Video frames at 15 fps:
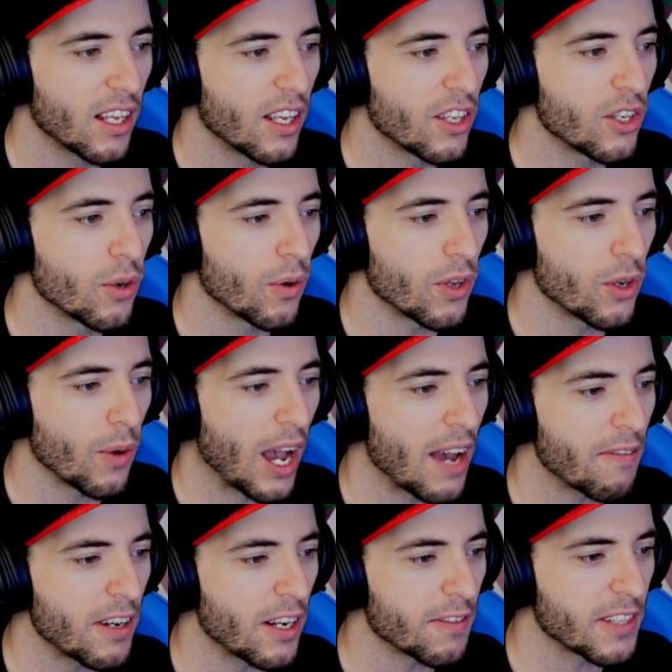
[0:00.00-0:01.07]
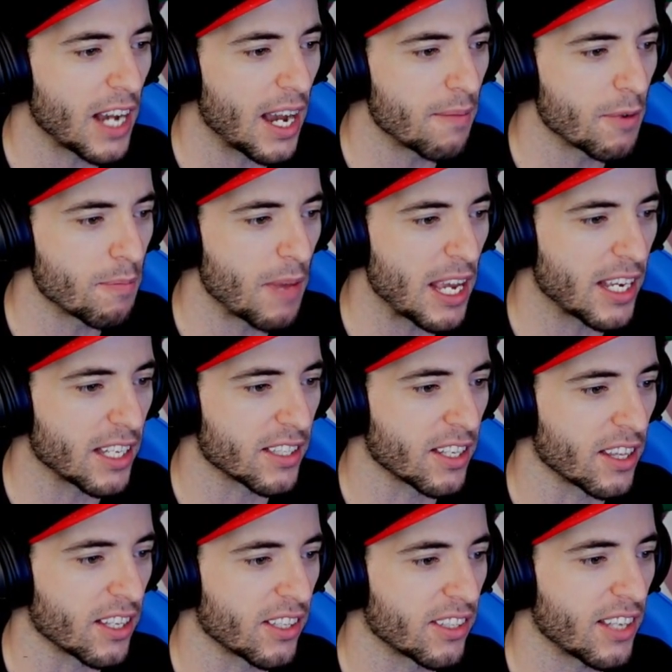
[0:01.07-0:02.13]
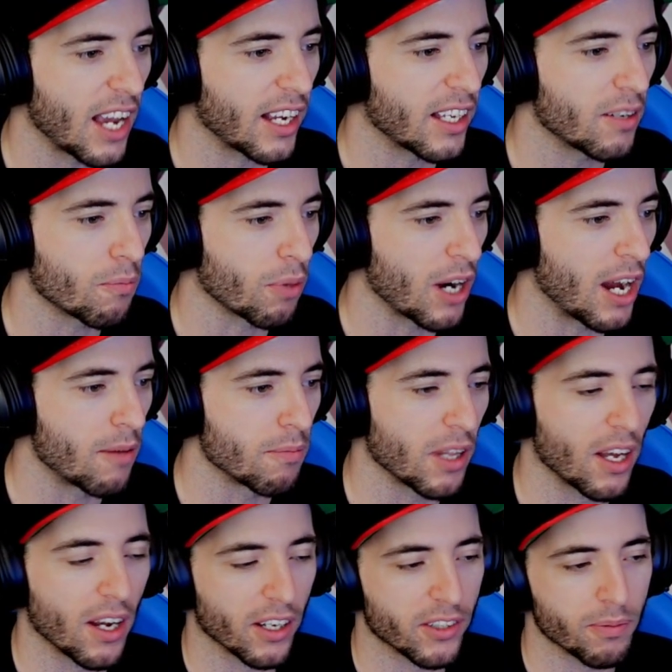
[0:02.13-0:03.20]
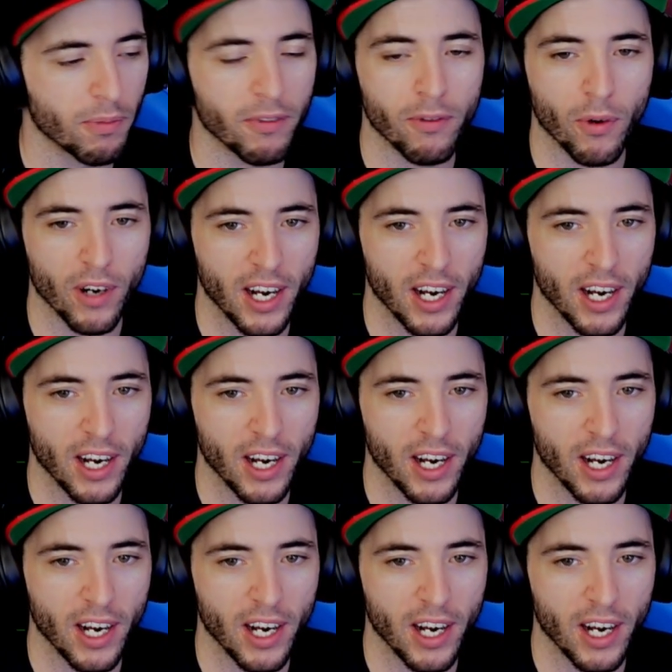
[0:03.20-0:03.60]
you, you have enough time to make it to the second brown blocks before